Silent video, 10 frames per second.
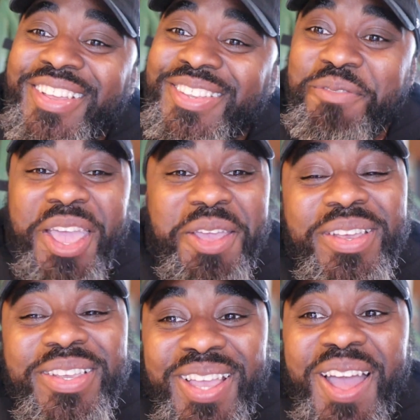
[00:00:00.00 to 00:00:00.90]
So
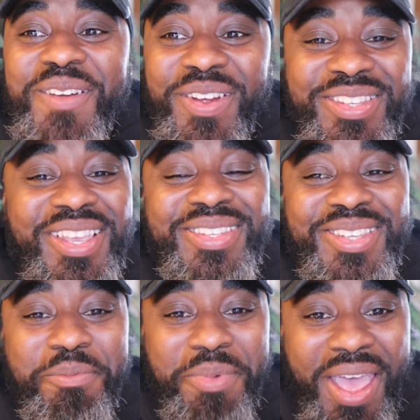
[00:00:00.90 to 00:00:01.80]
maybe it's time for us to take a
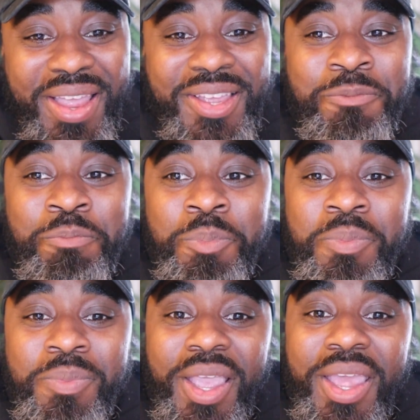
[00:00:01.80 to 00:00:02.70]
step back
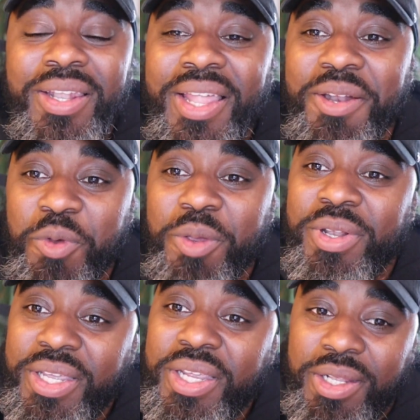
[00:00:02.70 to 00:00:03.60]
and let
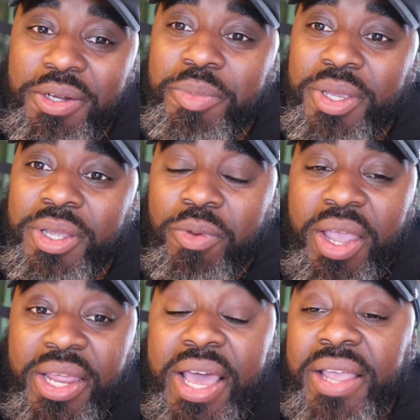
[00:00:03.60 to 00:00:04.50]
women lead a little bit,
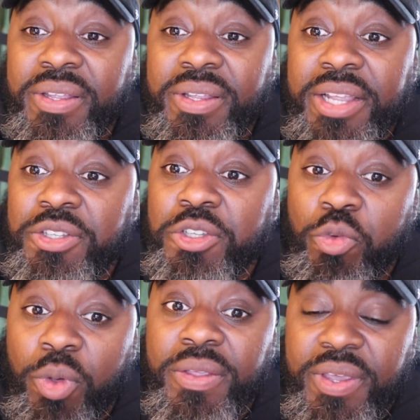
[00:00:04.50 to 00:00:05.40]
right? And I think that's a
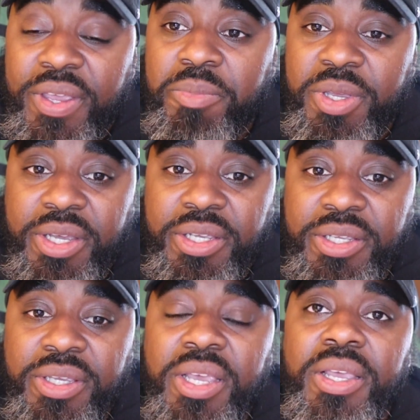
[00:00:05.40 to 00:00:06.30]
great thing
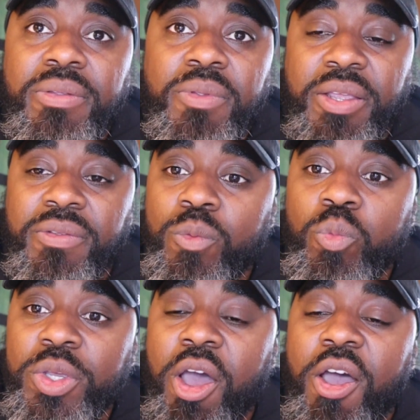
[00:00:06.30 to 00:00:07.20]
because like
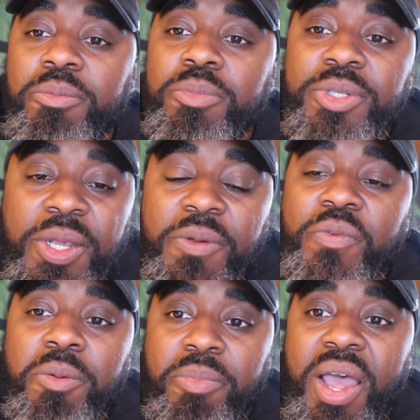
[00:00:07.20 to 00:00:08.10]
we are
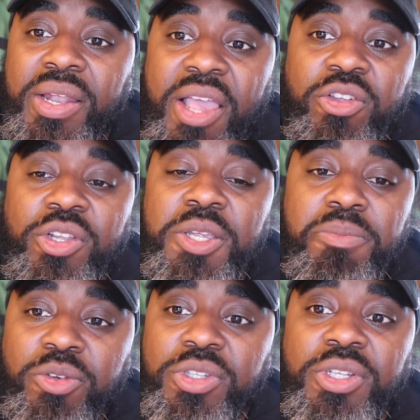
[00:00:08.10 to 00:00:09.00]
different biologically,
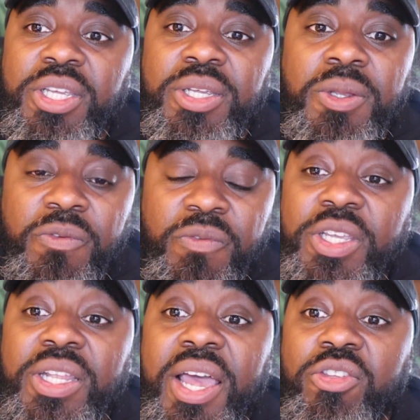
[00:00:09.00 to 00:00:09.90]
emotionally,
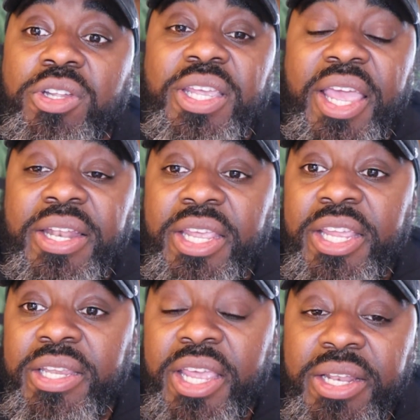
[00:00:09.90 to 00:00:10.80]
physiologically, and
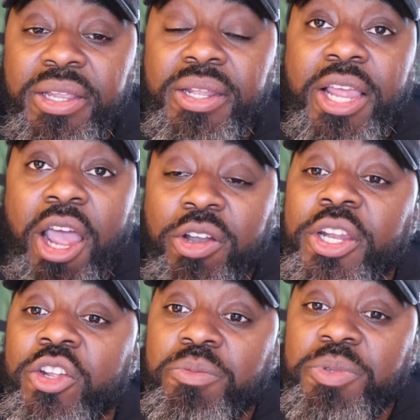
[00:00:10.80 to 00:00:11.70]
it it like our
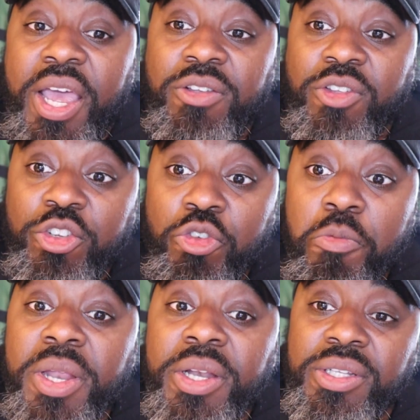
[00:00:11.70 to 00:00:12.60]
leadership styles are
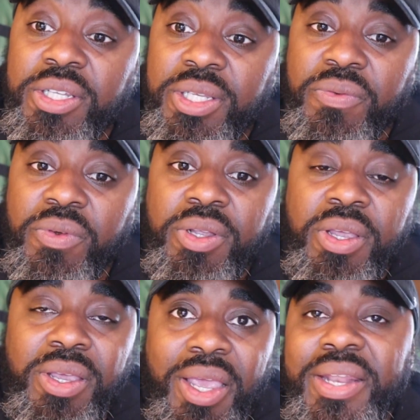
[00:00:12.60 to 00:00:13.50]
tremendously different.
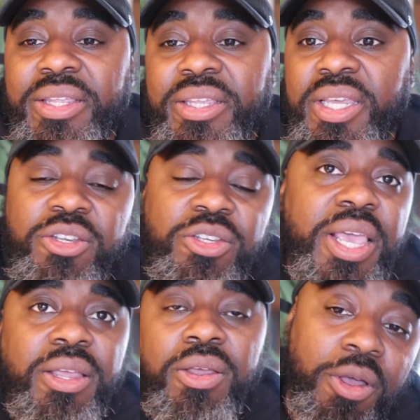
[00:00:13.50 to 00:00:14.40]
And not to say just mm-hmm.
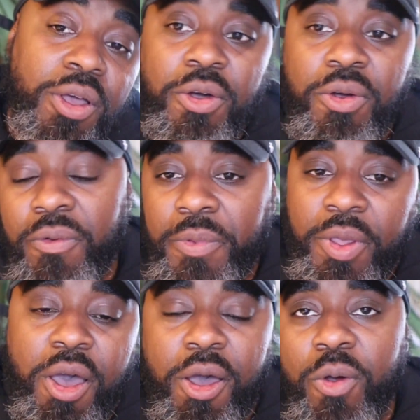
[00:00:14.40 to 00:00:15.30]
like, oh,
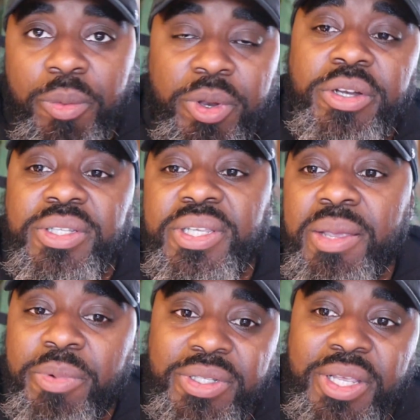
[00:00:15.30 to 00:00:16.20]
all women are the
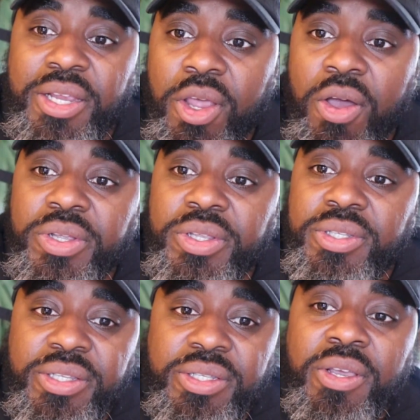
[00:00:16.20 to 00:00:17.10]
same, but it's like no, it's
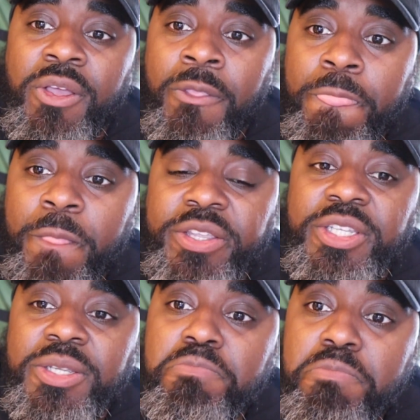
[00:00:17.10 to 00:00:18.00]
it's it's
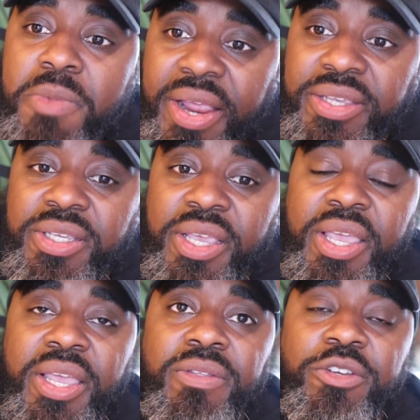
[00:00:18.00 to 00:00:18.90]
a mix,
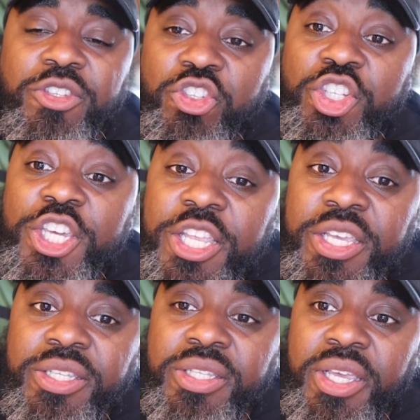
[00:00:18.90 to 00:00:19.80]
and there's
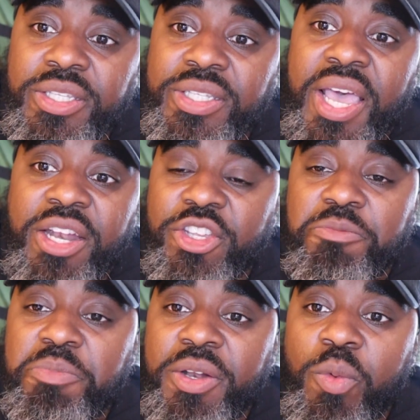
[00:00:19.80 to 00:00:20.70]
genius inside of
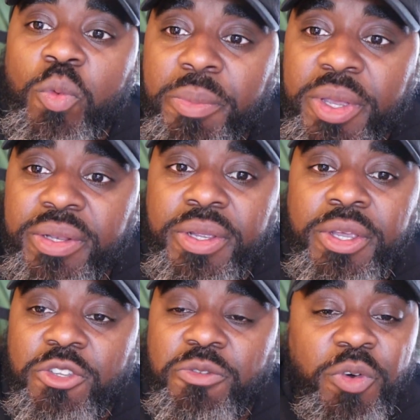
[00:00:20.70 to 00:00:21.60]
just being a woman
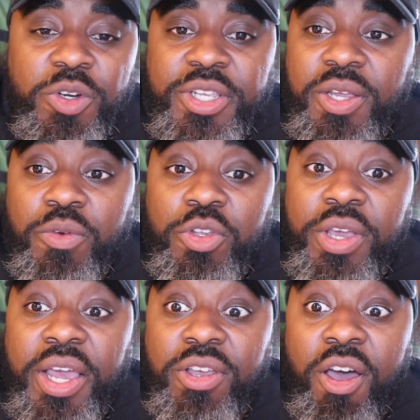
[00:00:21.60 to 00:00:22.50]
for the sake of who you
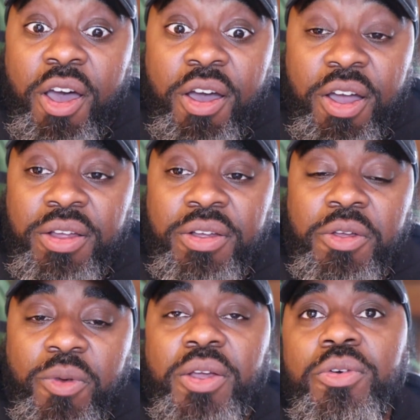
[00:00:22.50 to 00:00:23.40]
guys are, right?